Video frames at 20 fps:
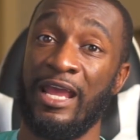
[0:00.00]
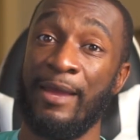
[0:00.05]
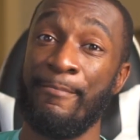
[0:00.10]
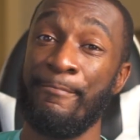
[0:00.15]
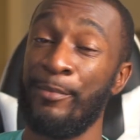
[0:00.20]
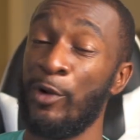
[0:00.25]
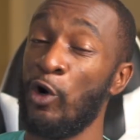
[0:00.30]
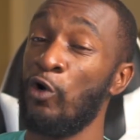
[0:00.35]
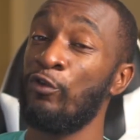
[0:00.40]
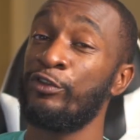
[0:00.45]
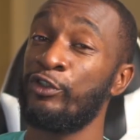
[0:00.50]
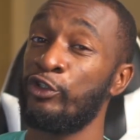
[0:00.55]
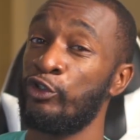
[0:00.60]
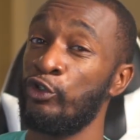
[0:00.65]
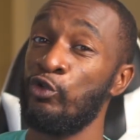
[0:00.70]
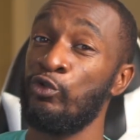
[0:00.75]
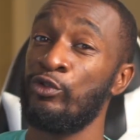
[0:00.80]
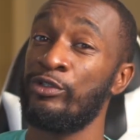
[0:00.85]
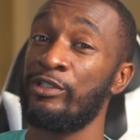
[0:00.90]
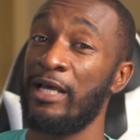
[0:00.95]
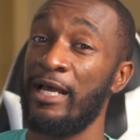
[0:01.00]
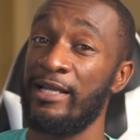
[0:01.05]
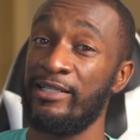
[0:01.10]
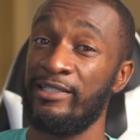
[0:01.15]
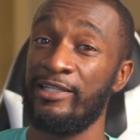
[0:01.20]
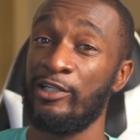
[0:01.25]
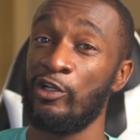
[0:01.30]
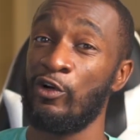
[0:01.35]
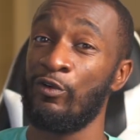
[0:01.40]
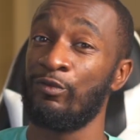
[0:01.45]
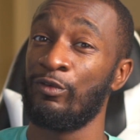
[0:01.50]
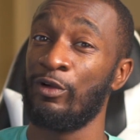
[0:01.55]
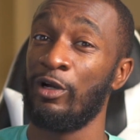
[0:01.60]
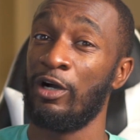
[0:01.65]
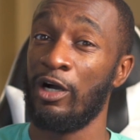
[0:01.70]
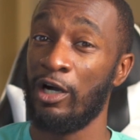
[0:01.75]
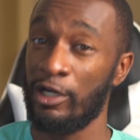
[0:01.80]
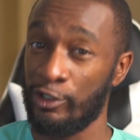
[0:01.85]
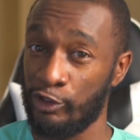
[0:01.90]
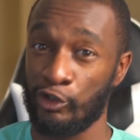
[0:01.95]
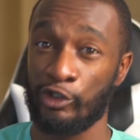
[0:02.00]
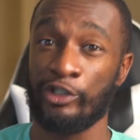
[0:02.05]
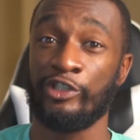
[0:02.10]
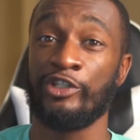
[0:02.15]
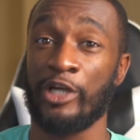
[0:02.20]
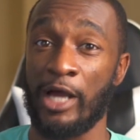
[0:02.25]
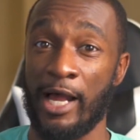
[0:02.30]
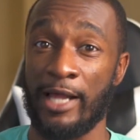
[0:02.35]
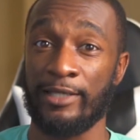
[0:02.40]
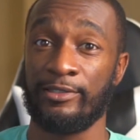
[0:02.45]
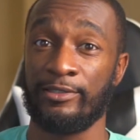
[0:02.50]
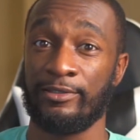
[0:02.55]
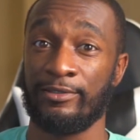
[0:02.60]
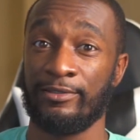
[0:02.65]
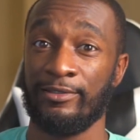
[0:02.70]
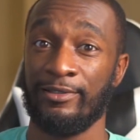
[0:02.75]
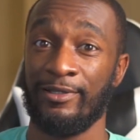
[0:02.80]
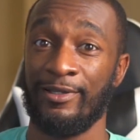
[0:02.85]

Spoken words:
and both shoots I did over 100 shots,